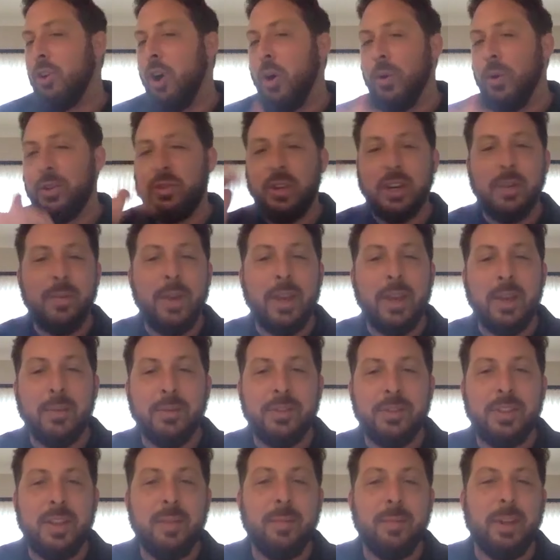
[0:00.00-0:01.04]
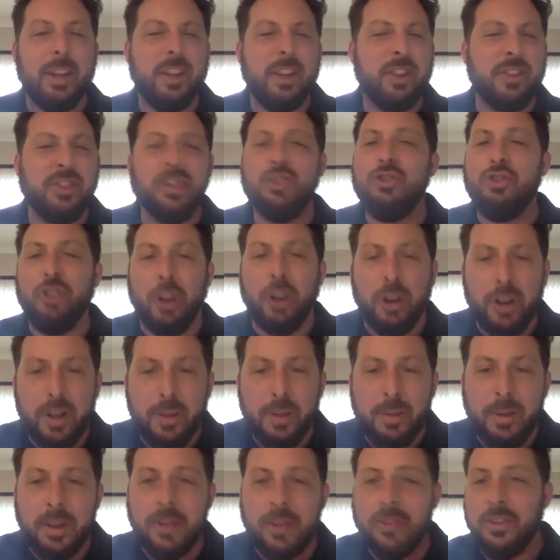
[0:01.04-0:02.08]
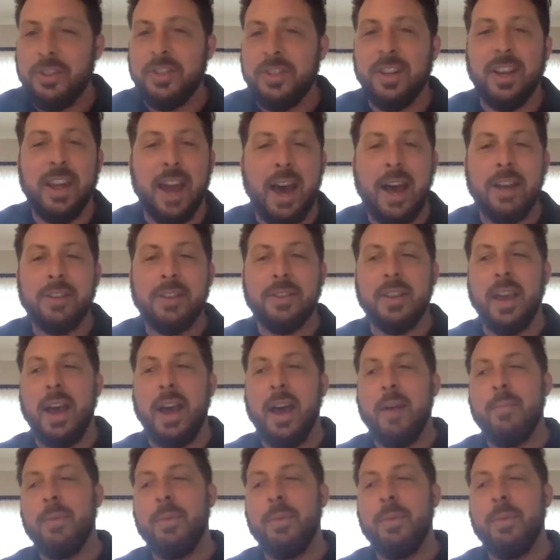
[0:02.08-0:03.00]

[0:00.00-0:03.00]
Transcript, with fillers: always tried to make him seem like just a journeyman, just a guy's guy.